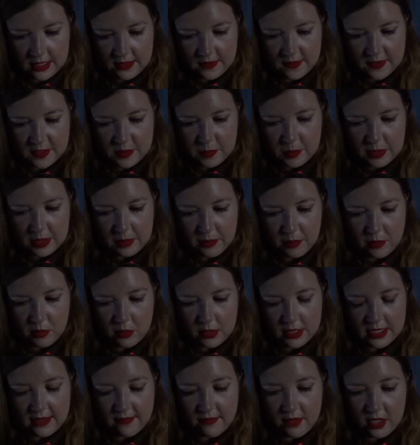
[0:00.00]
These people
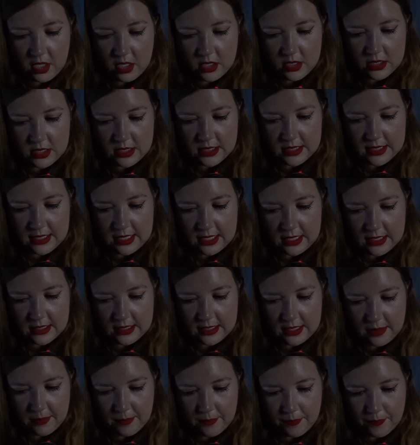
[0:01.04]
will never understand
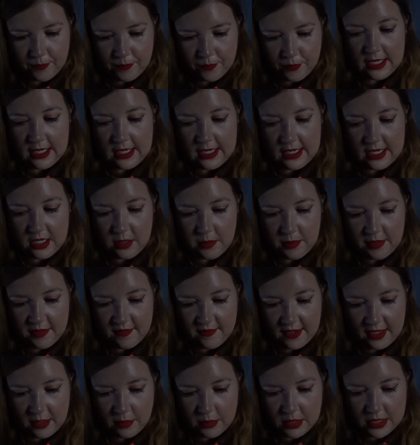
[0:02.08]
him. He'll be
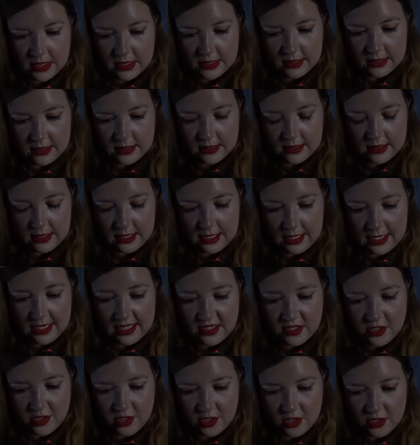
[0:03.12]
famous, a
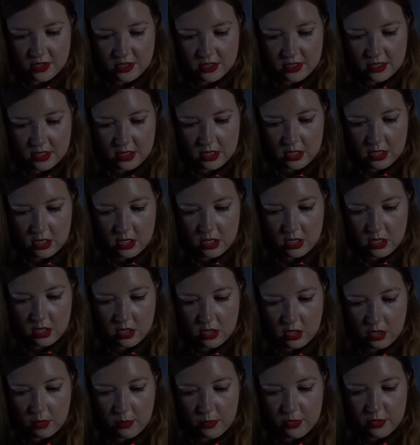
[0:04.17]
legend.
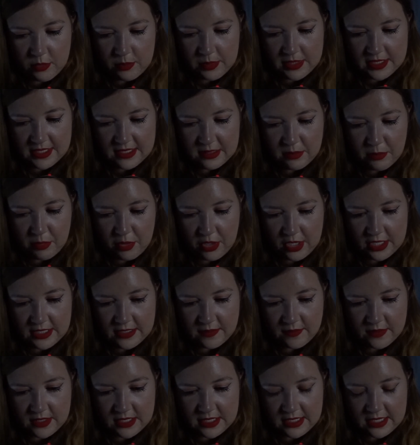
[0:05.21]
I wouldn't be surprised
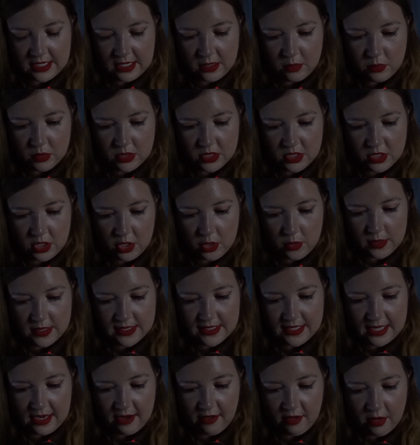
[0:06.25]
if today was known
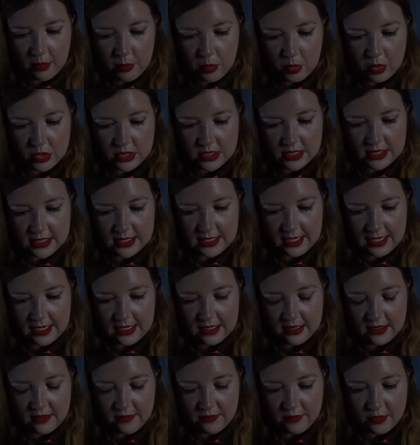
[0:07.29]
as Harry Potter Day
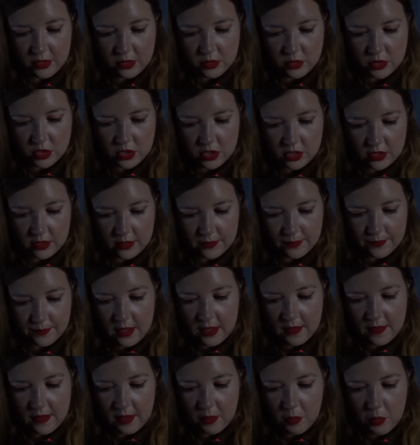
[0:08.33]
in the future.
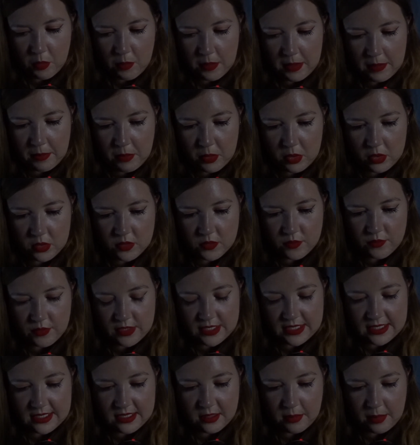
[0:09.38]
There will be books
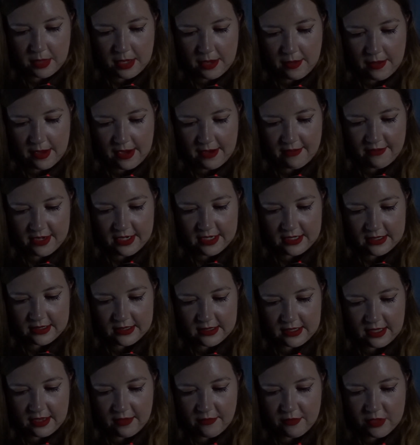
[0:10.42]
written about Harry.
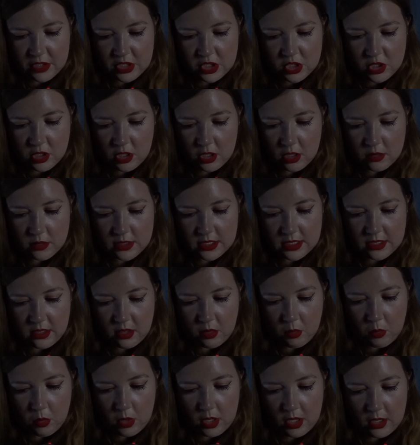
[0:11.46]
Every child in
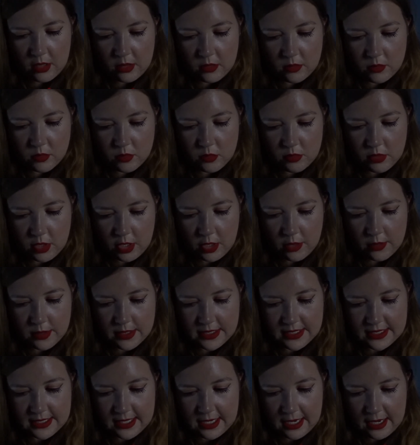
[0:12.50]
our world will know
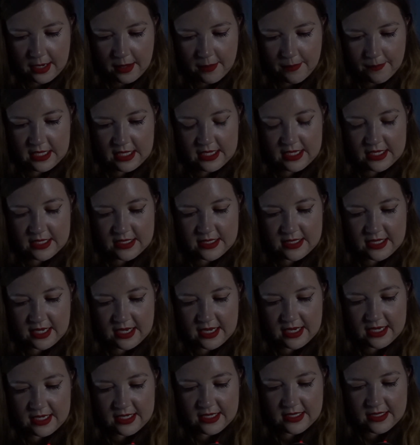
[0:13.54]
his name.
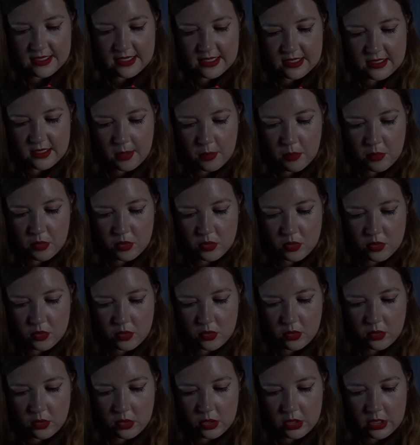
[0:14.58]
Exactly, said
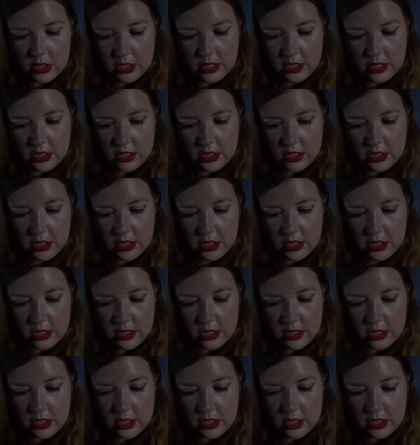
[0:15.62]
Dumbledore,